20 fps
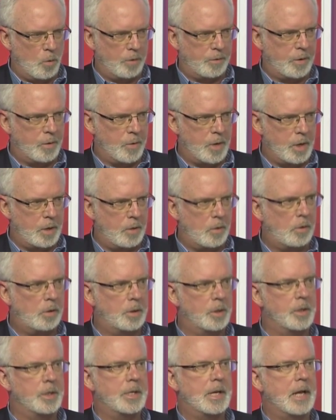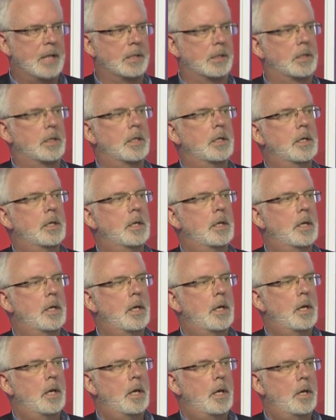Korean nuclear test
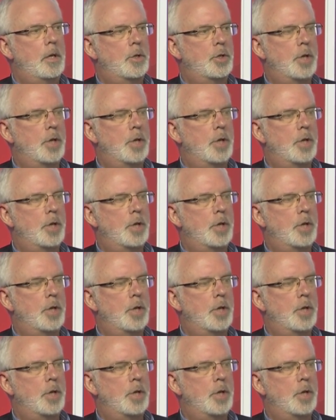in